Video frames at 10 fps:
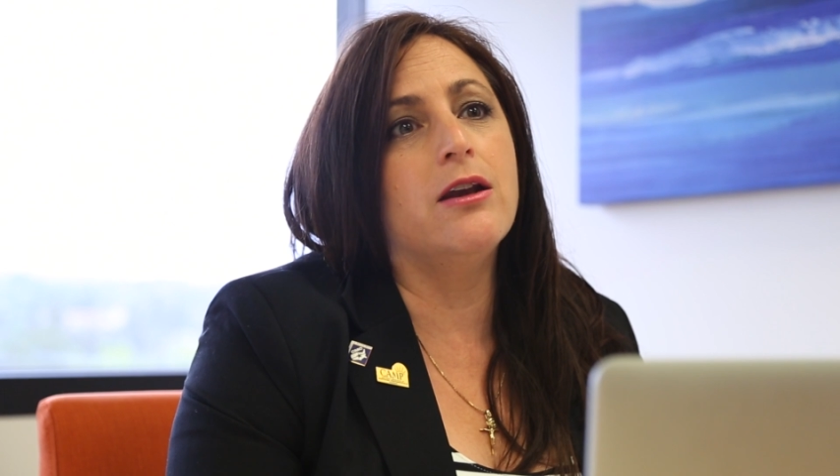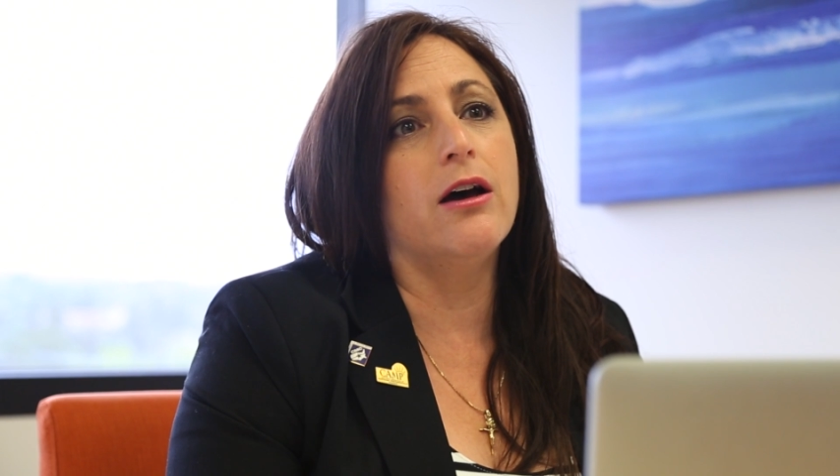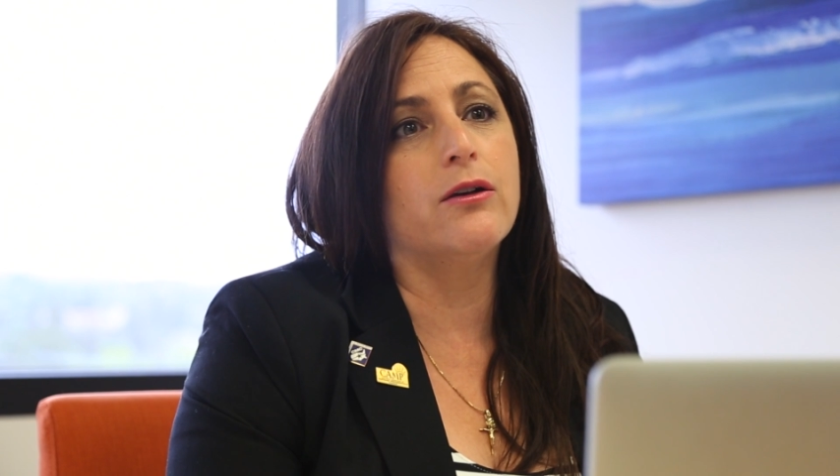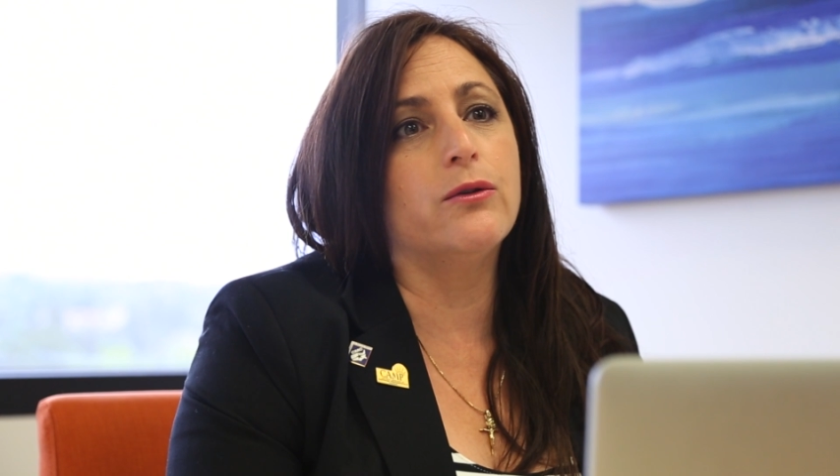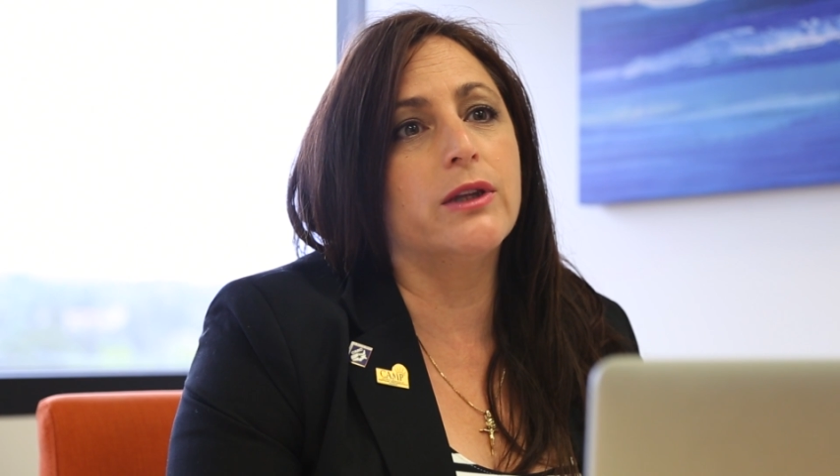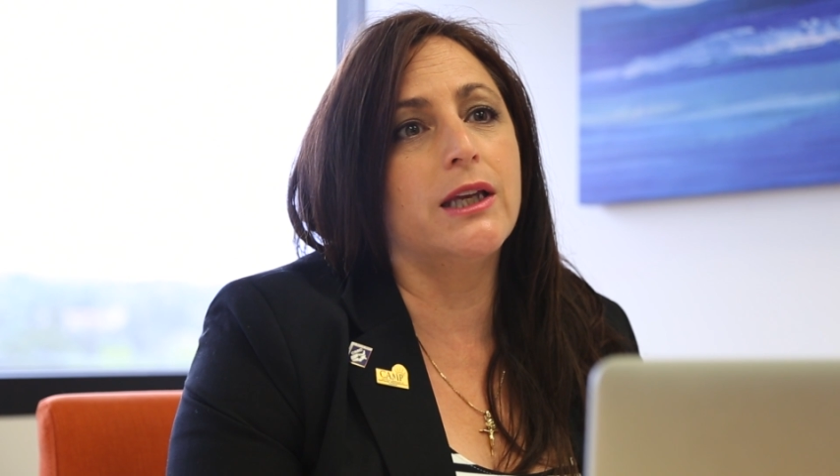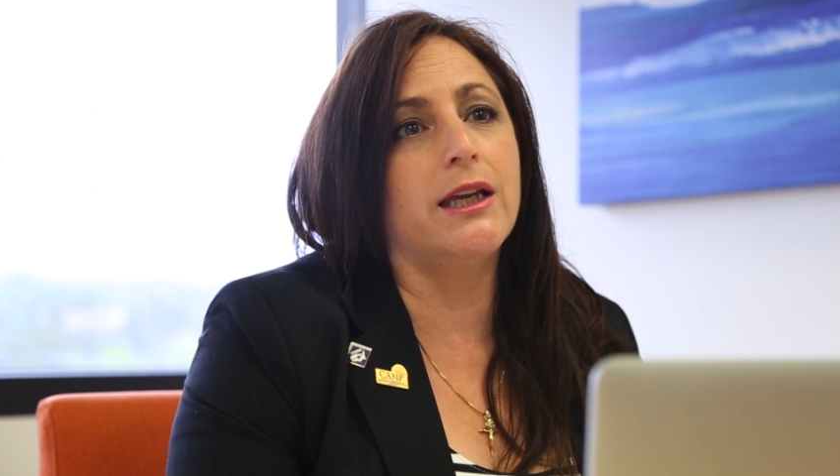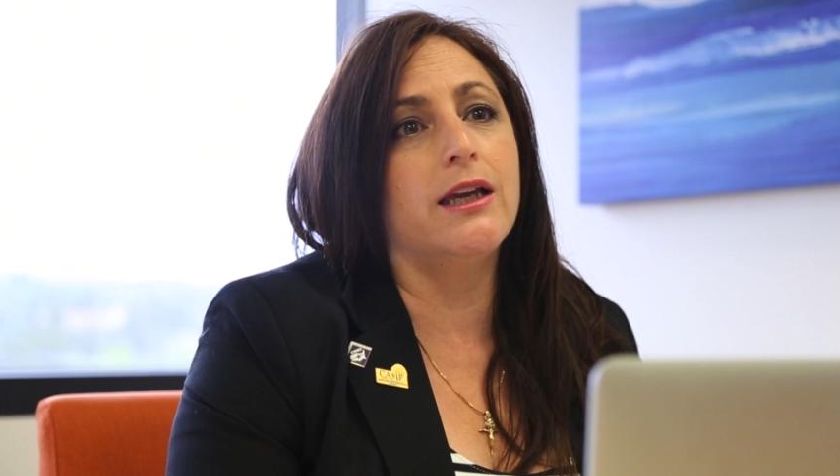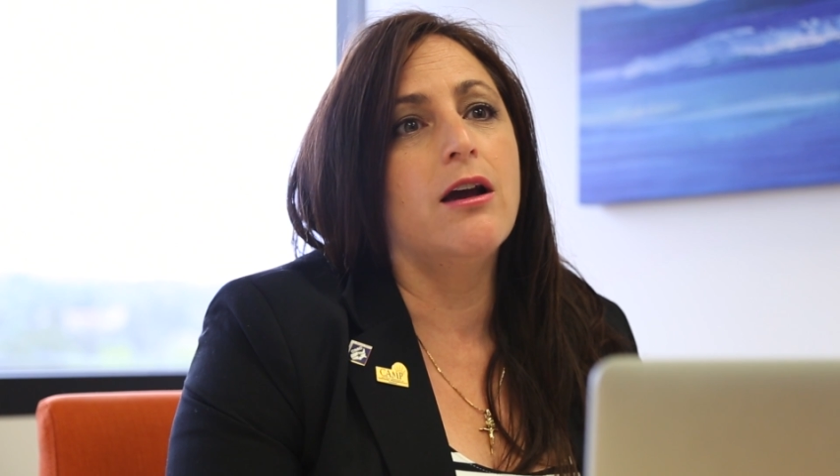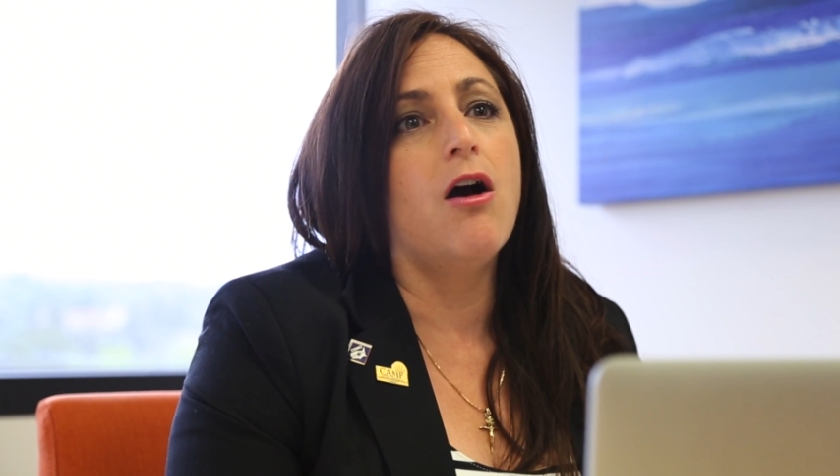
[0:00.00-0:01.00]
not
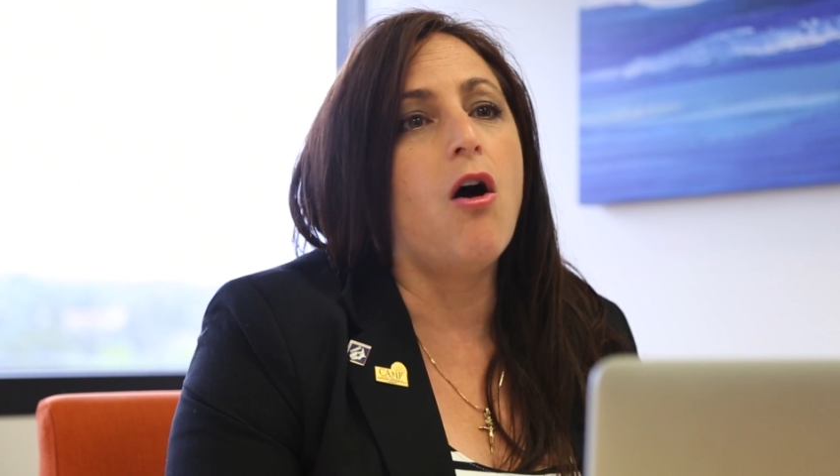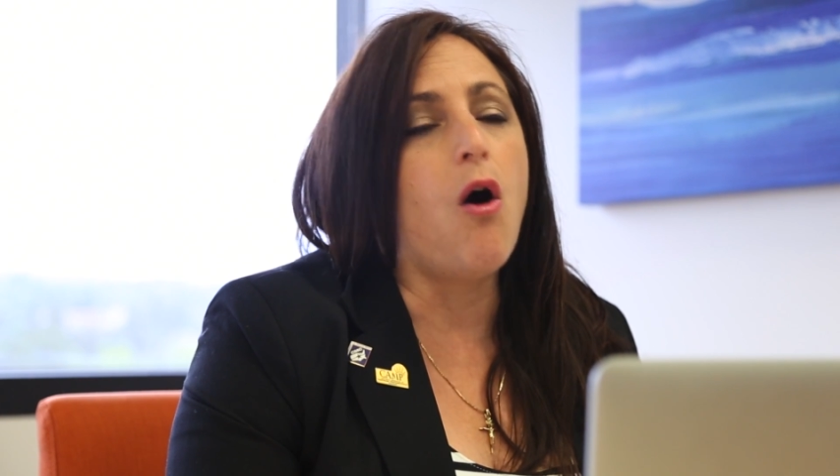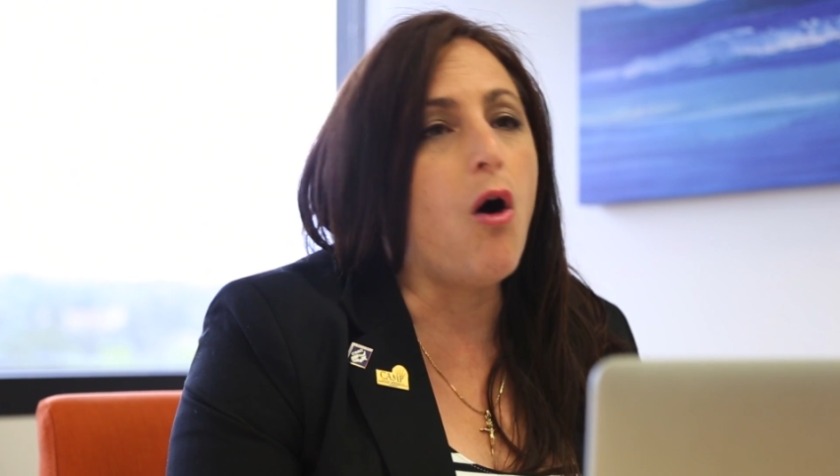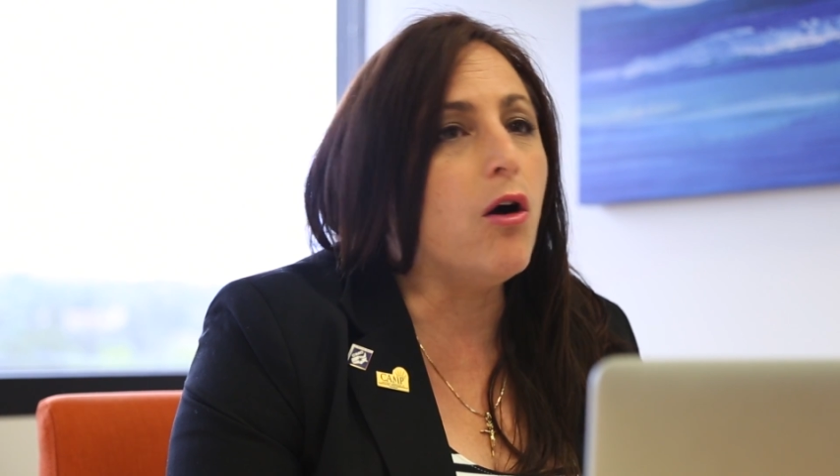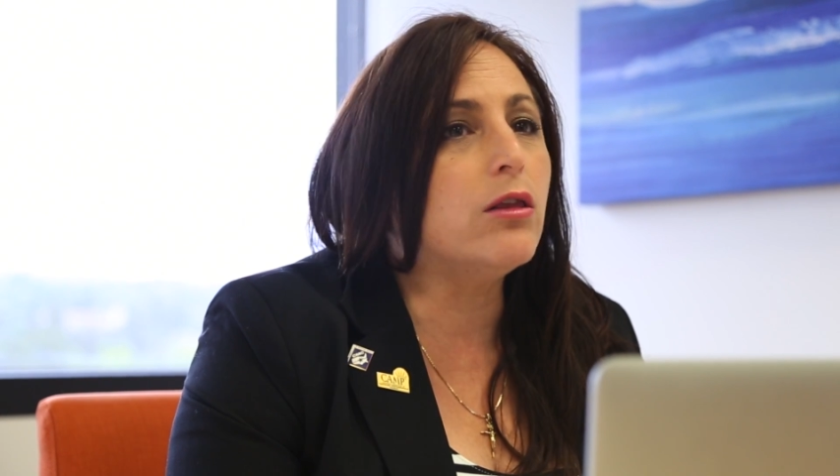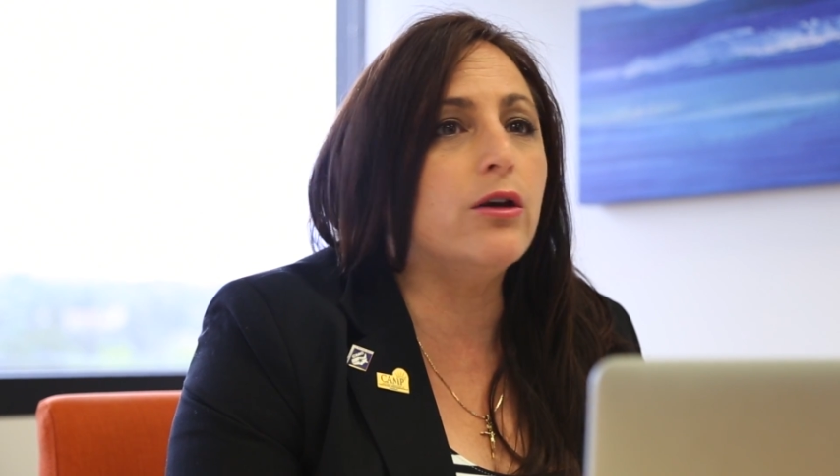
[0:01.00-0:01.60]
only all